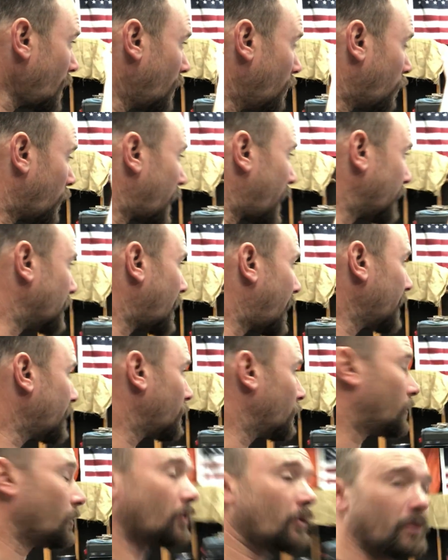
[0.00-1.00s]
what I'd like
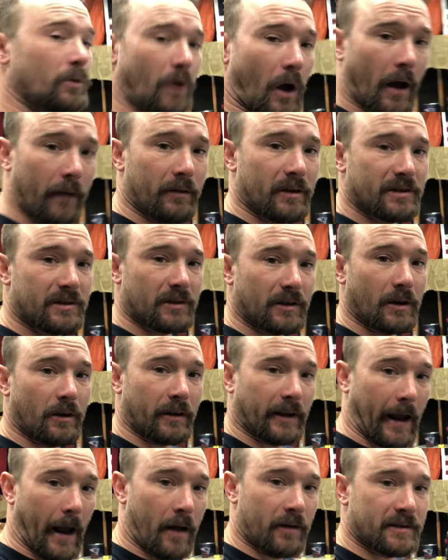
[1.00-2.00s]
to do, obviously
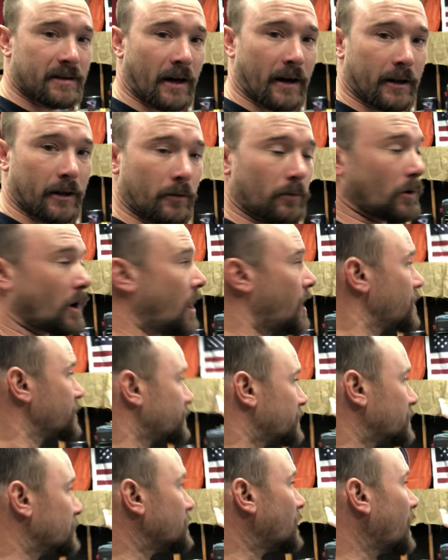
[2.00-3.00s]
on the outside of the
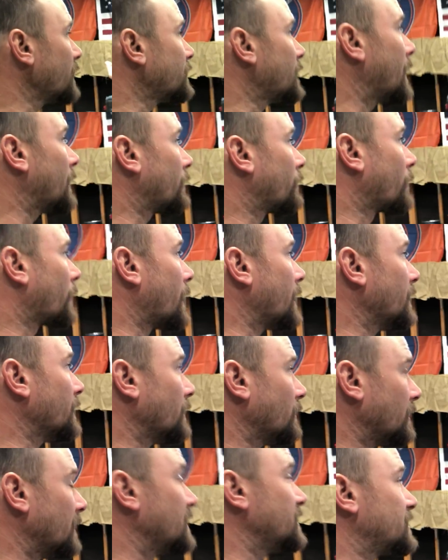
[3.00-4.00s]
garage, is not that great.
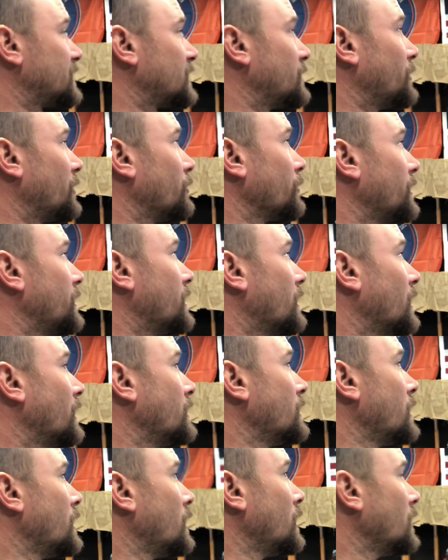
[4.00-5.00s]
It needs to be
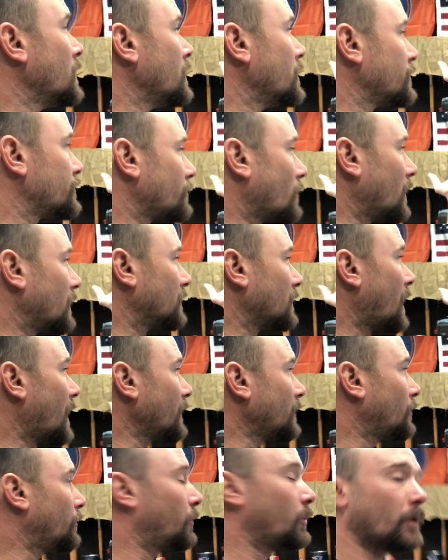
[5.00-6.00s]
redone. So I'd
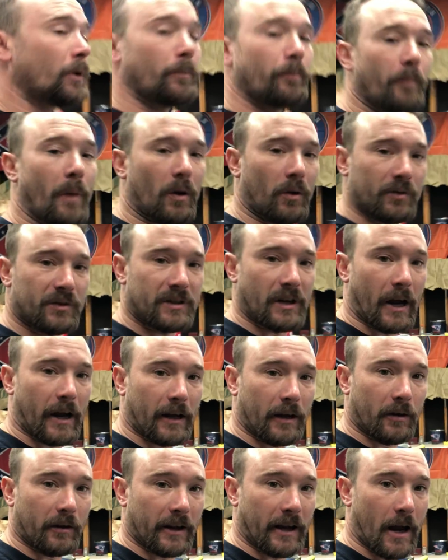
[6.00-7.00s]
like to put metal
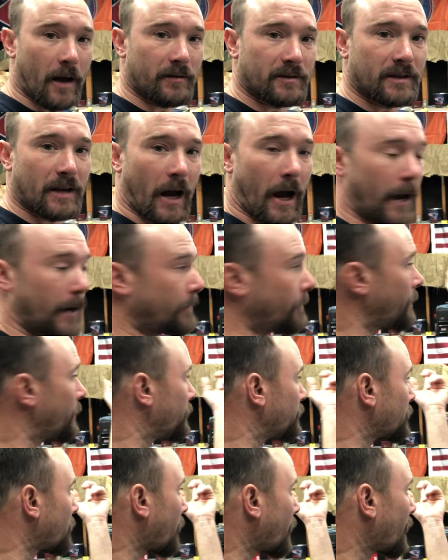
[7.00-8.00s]
siding on the outside.
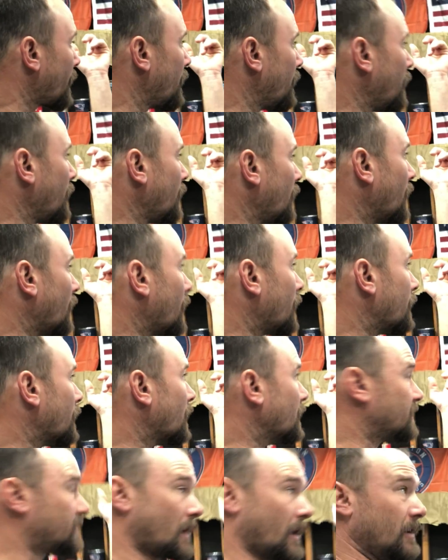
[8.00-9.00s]
And
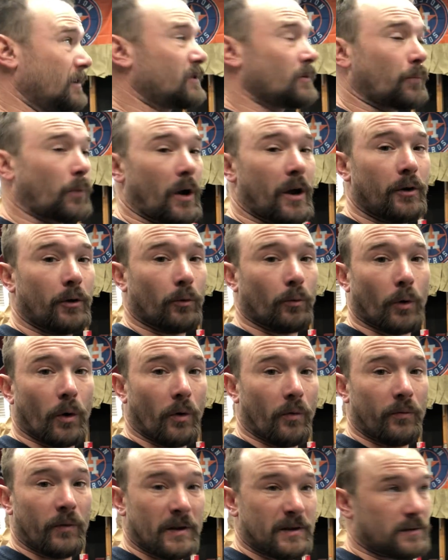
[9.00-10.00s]
it's a brand new
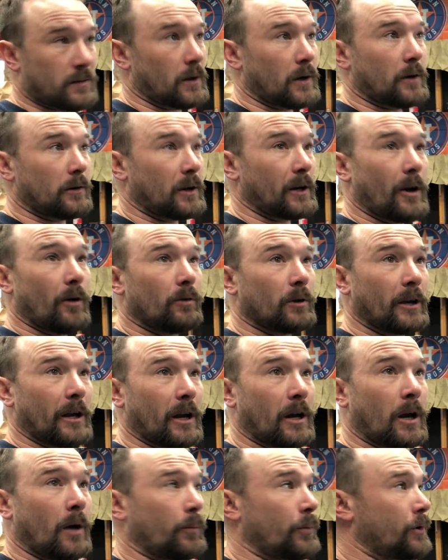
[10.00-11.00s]
roof. It's literally only
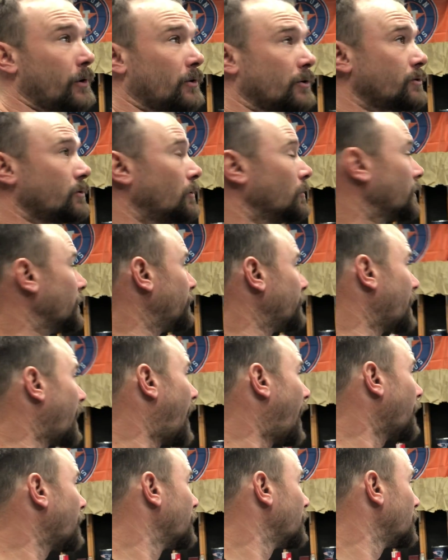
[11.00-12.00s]
a couple years old, if
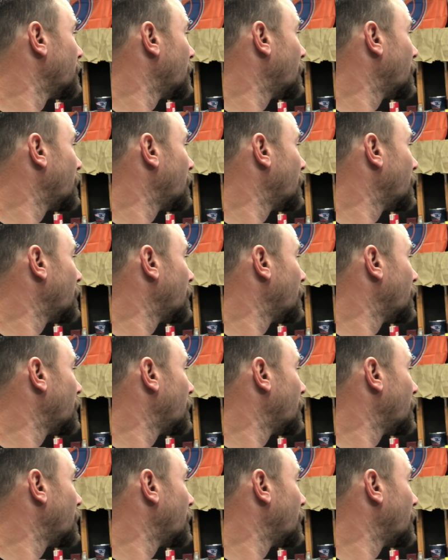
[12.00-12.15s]
that.